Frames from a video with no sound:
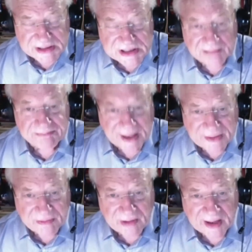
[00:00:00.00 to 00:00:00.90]
And by
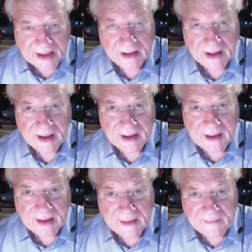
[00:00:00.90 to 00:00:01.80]
the way,
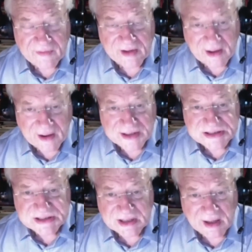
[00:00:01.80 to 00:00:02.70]
in the
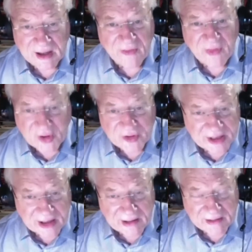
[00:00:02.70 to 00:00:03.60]
last uh,
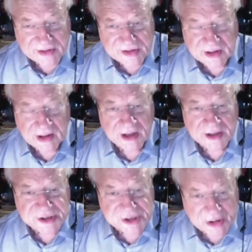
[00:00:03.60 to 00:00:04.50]
thirty hours,
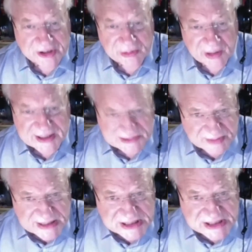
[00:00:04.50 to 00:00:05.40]
Shoigu hasn't
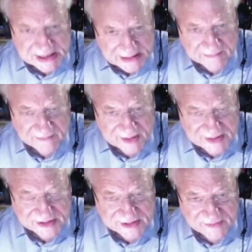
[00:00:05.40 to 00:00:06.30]
been seen.
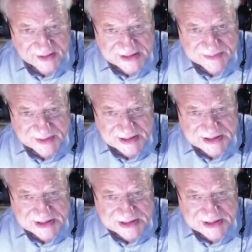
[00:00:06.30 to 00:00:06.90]
That's the Indeed. Defence Minister.